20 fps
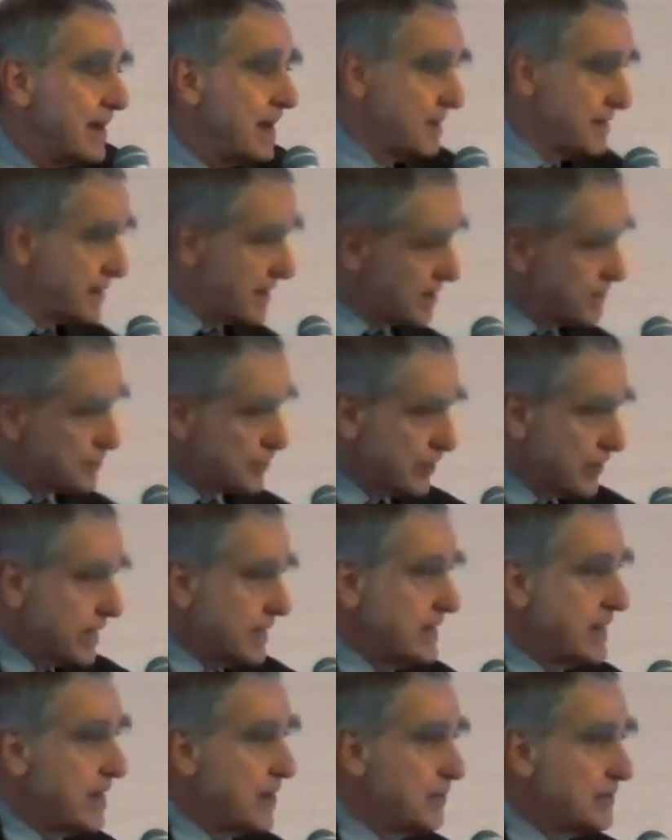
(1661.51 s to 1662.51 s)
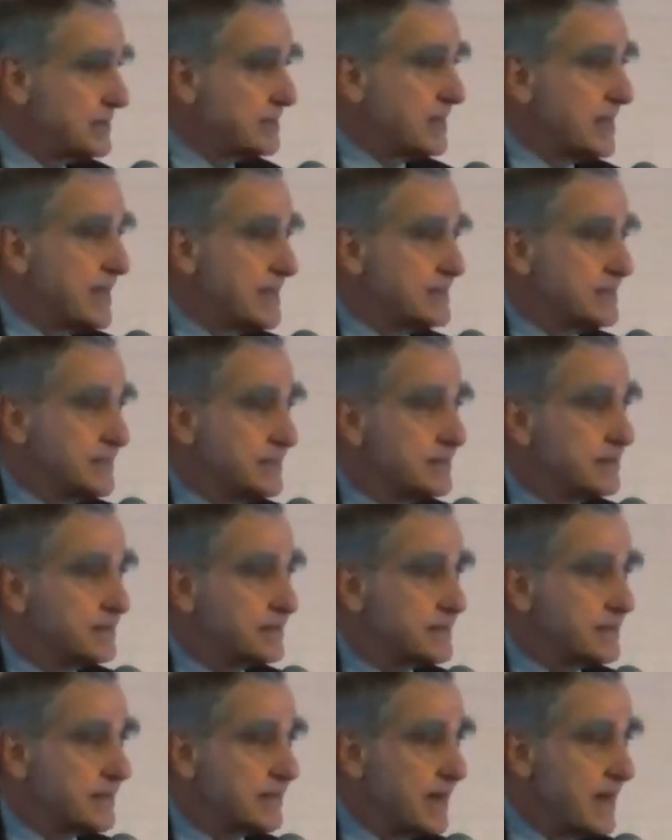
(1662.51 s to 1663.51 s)
I'm talking now as a
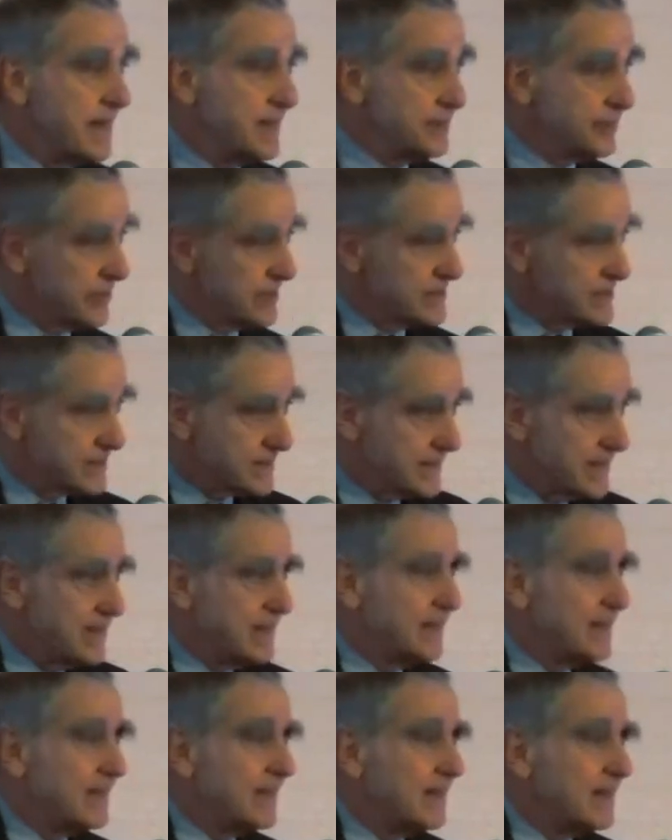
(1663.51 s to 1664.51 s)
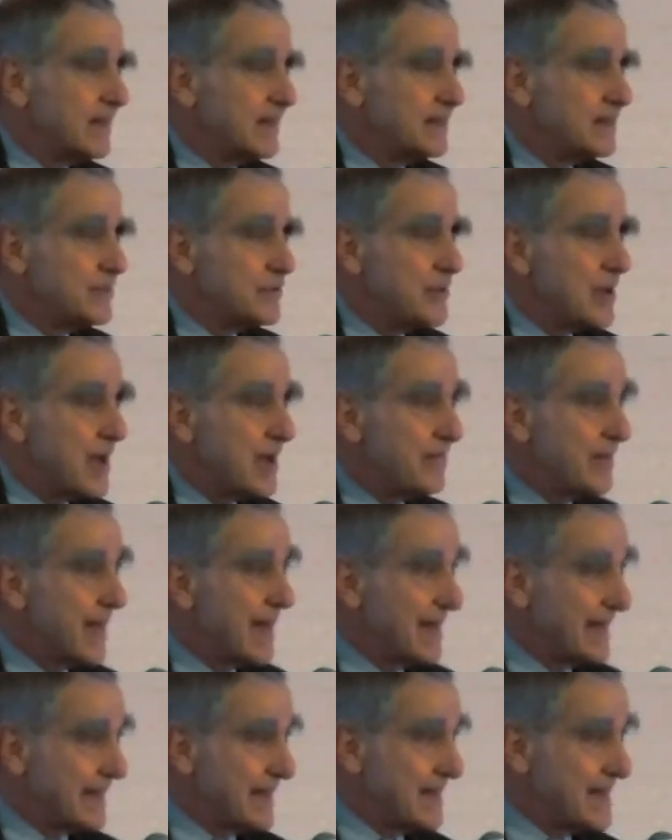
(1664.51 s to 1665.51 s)
psychiatrist. You have
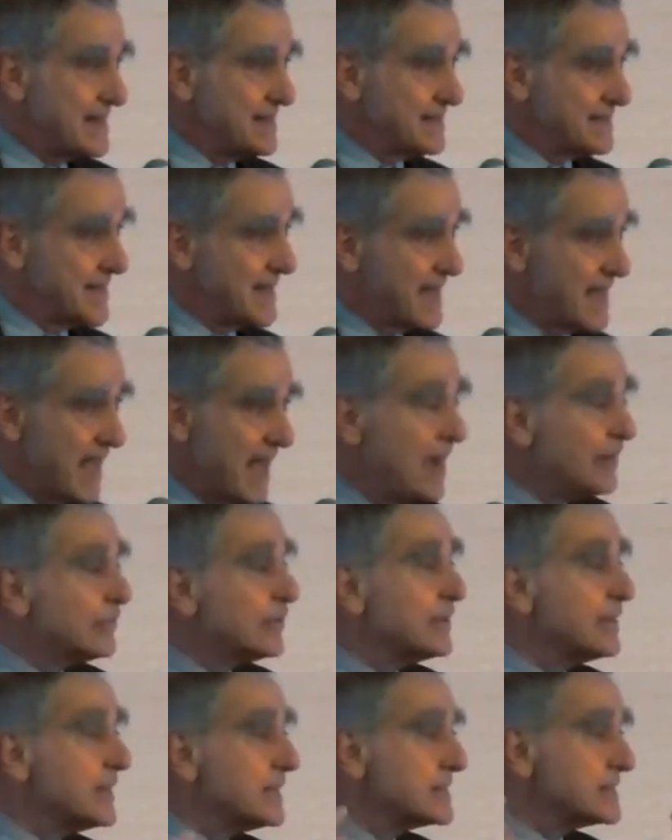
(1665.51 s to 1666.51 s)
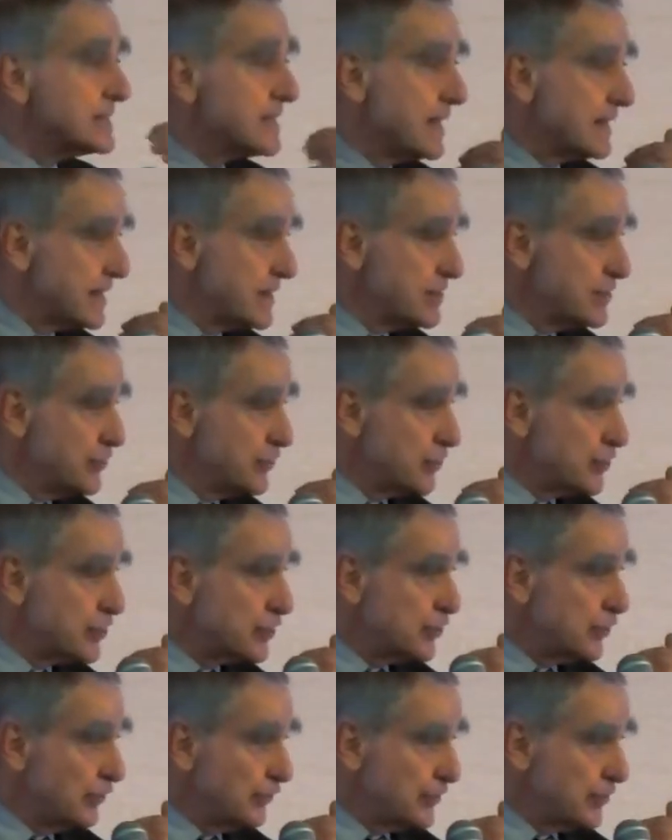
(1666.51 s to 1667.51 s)
allies. Everything's not on your
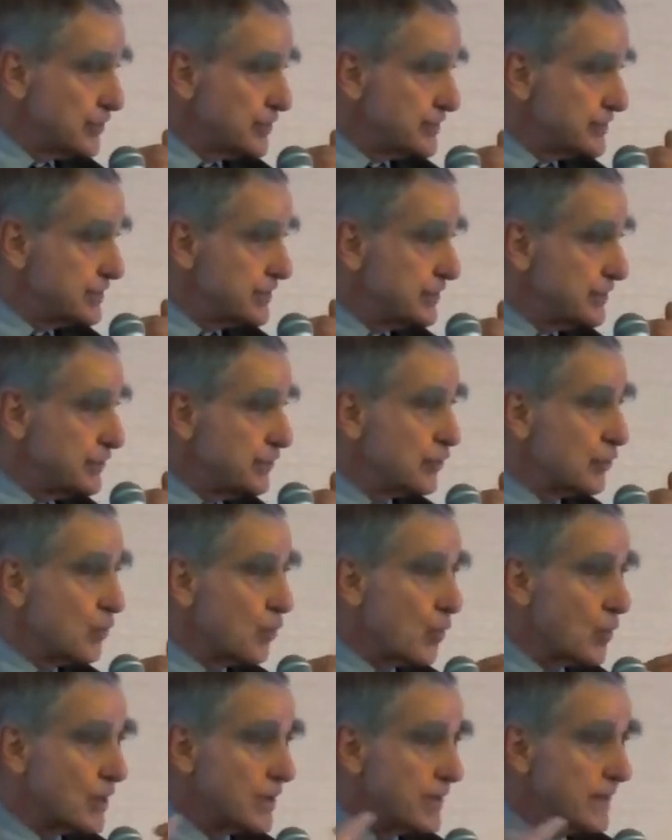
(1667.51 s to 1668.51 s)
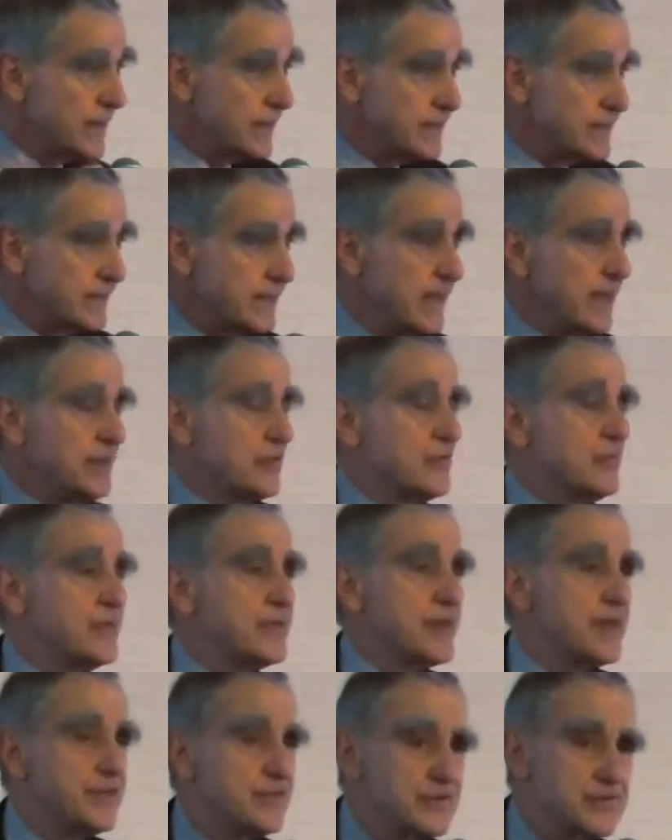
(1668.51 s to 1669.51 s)
shoulders. You're working together
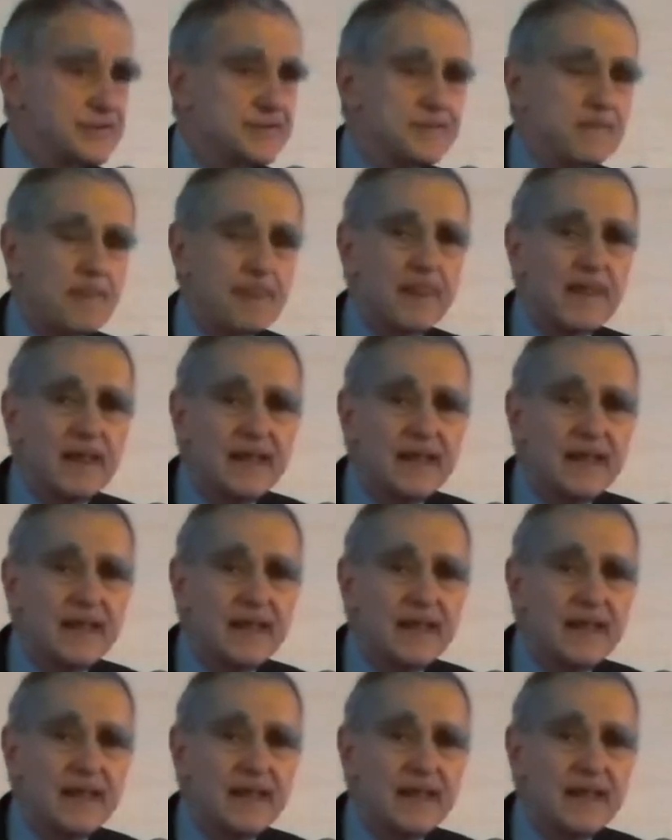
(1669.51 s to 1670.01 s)
with others.